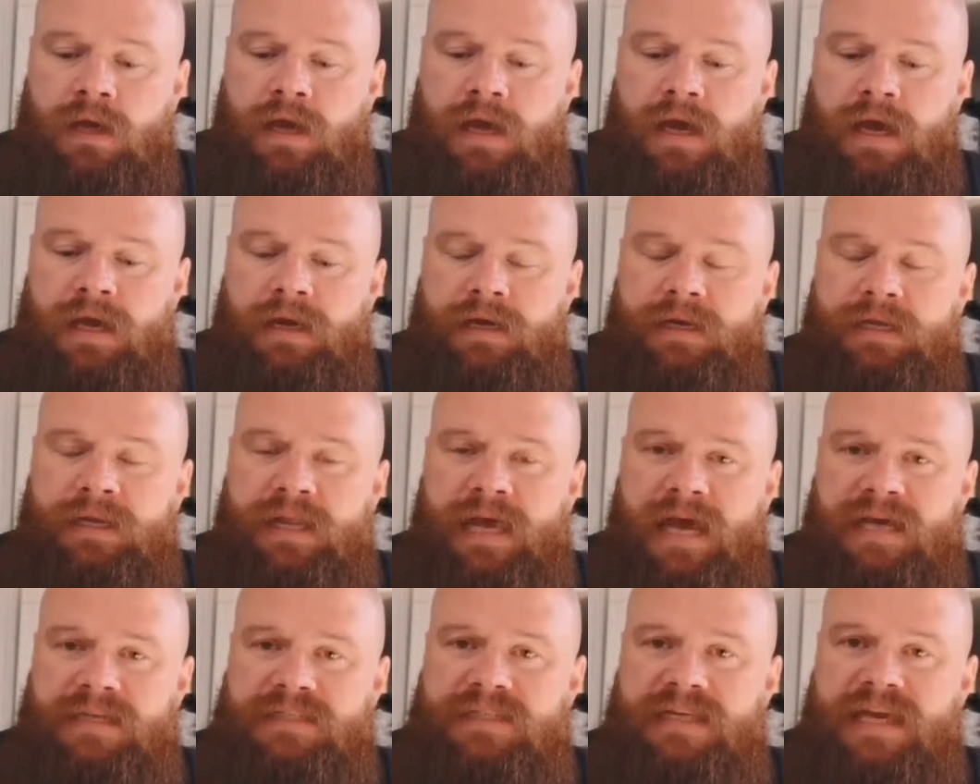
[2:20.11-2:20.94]
it
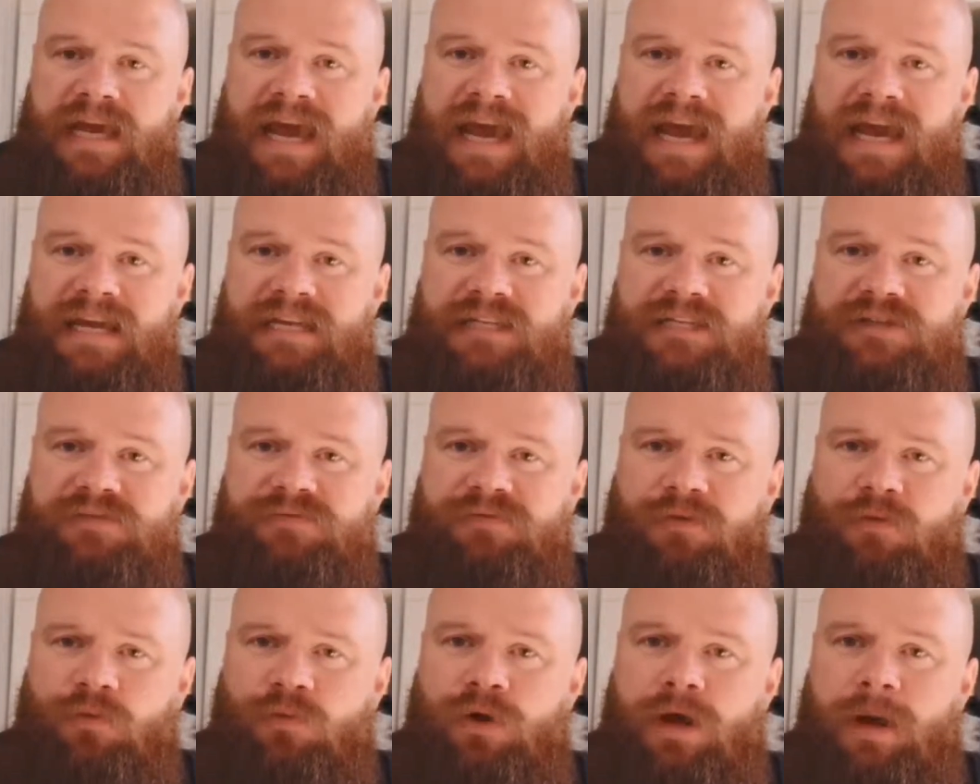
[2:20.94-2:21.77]
has age
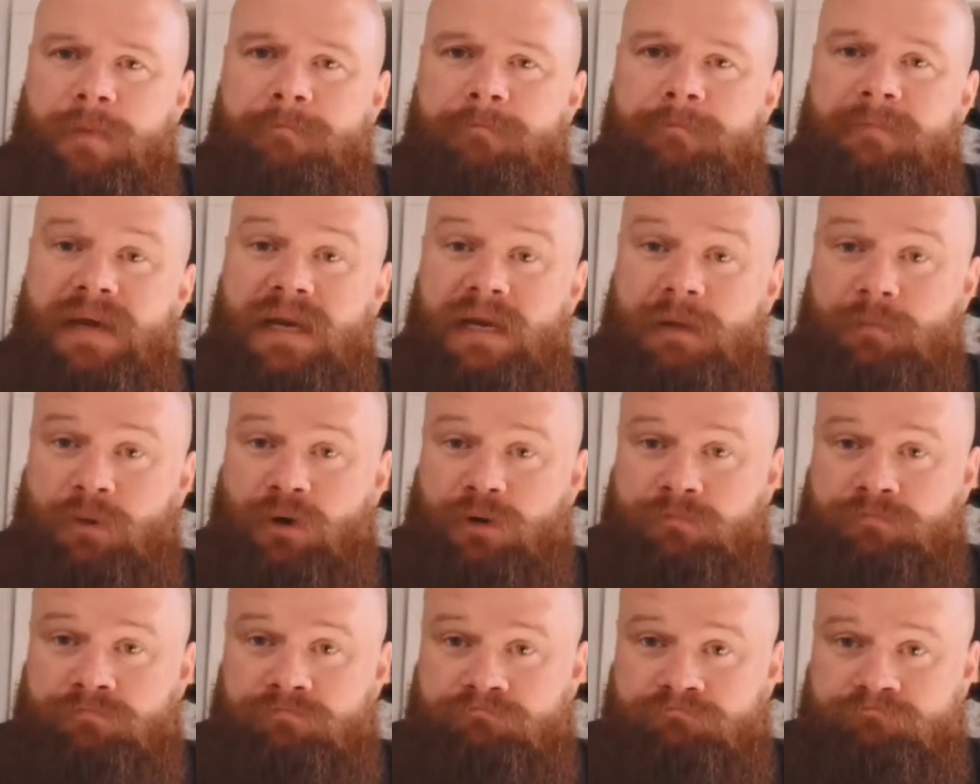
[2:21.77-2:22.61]
for a
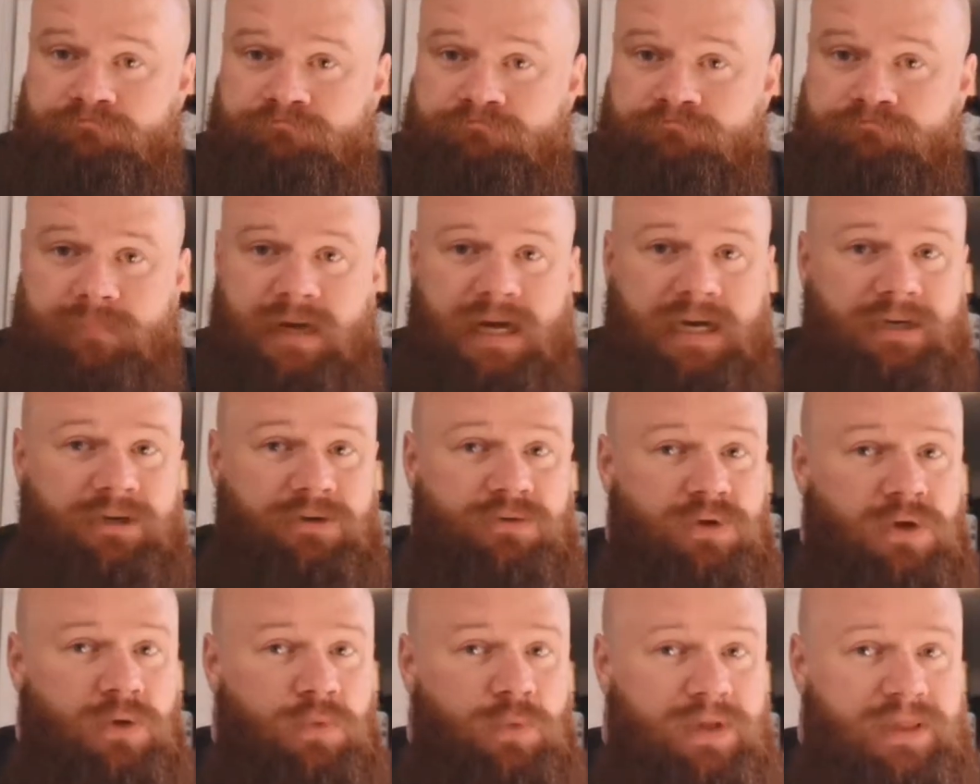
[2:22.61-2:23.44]
minimum. I
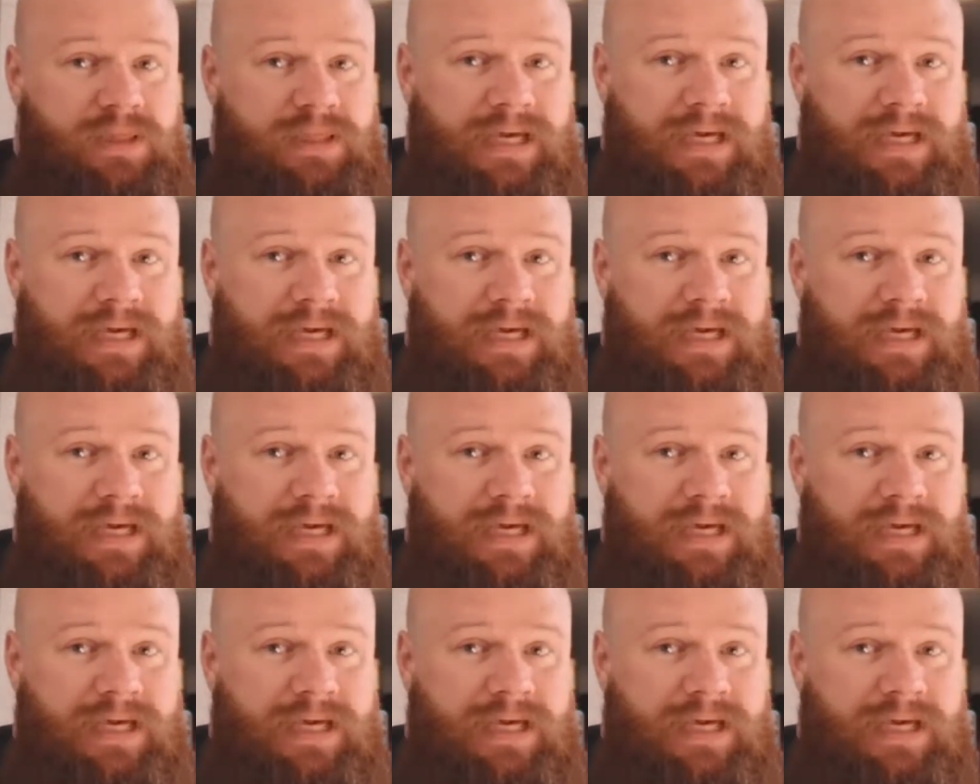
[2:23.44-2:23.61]
don't know what